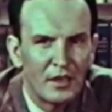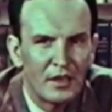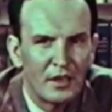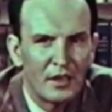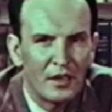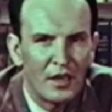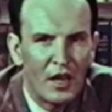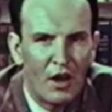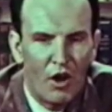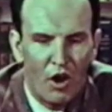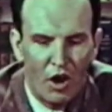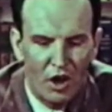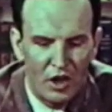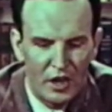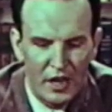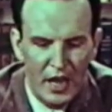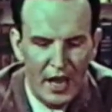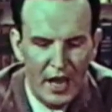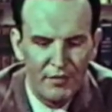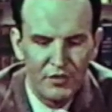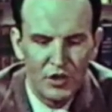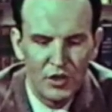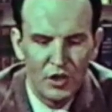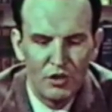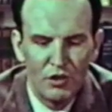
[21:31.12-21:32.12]
Now, all you
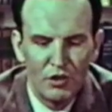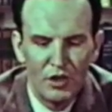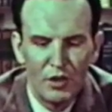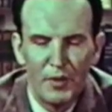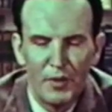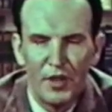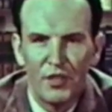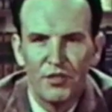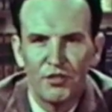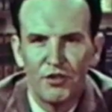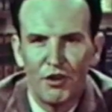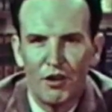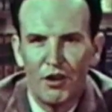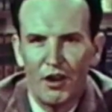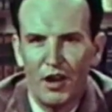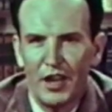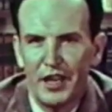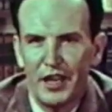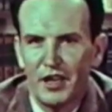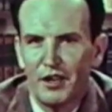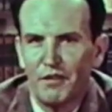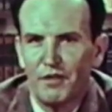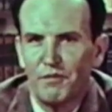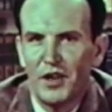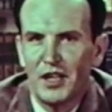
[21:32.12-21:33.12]
have to do to be thoroughly
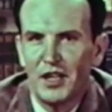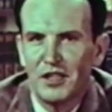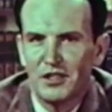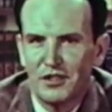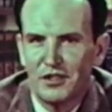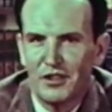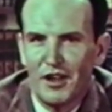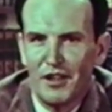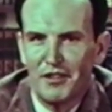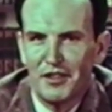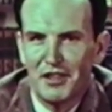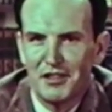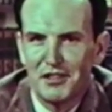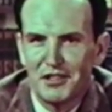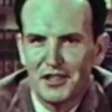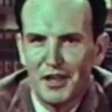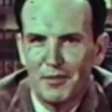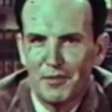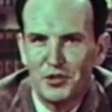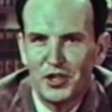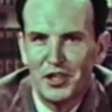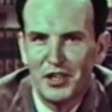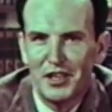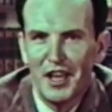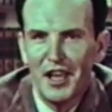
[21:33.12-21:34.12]
convinced on this
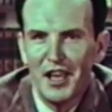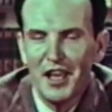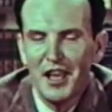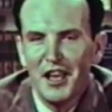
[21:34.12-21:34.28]
subject